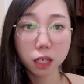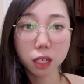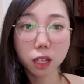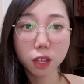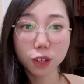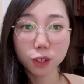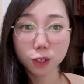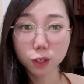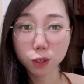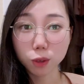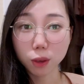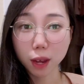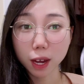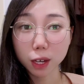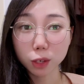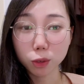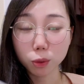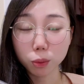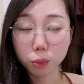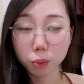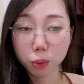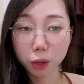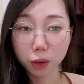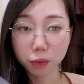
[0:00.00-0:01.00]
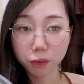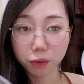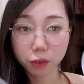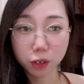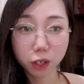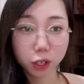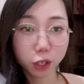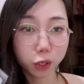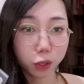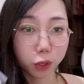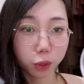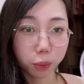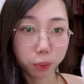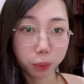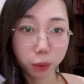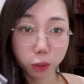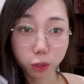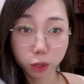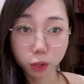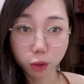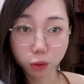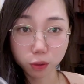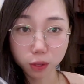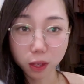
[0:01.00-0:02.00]
so I don't prefer to put
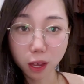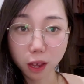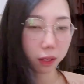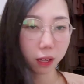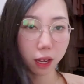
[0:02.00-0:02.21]
those on.